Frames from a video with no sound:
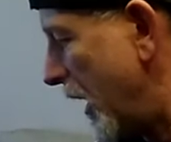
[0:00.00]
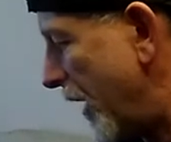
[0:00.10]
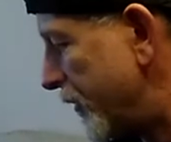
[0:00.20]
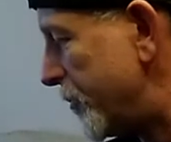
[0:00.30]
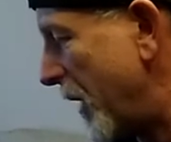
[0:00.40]
And
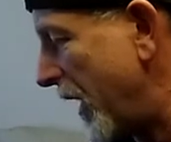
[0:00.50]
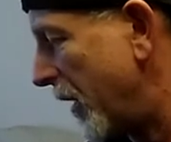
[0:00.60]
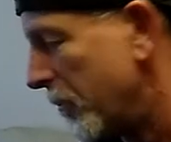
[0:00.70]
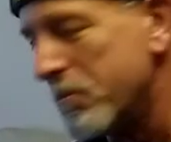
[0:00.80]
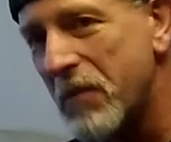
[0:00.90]
I've spent
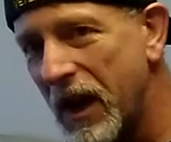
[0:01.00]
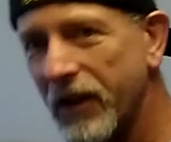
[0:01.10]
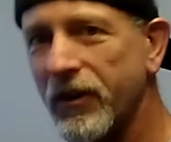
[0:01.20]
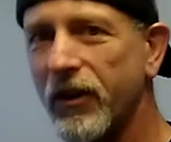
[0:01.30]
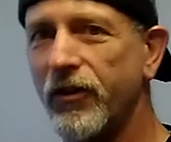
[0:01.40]
a
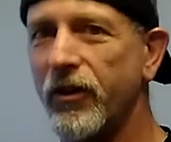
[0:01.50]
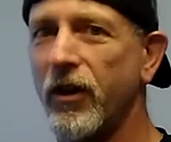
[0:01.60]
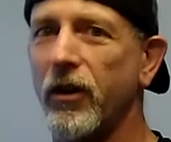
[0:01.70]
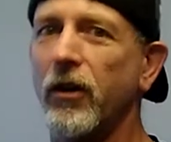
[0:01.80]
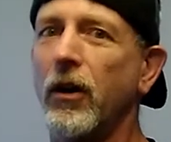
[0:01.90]
mint this
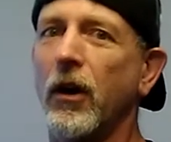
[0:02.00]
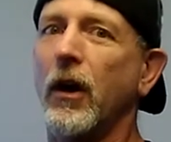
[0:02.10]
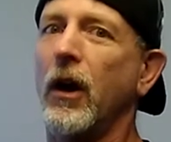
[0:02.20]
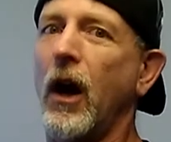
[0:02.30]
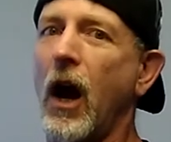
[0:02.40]
year
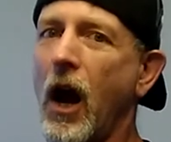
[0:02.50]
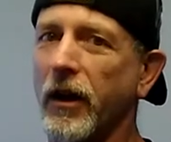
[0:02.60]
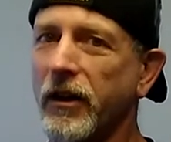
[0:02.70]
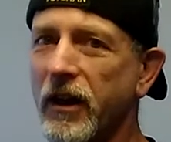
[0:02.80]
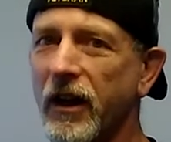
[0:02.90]

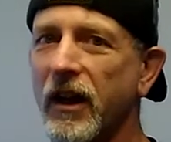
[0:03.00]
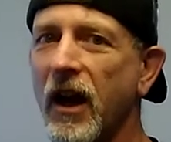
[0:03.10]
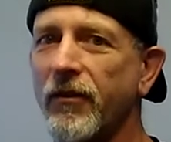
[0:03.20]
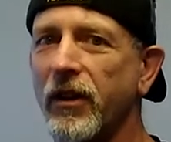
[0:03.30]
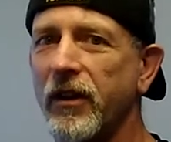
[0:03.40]
on getting
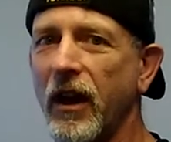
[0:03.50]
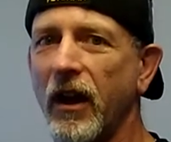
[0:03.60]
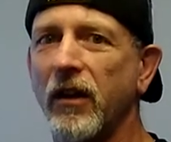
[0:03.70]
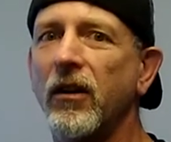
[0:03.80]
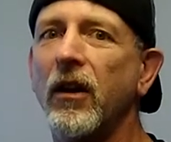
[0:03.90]

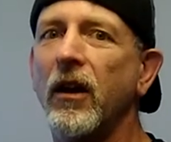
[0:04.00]
everything,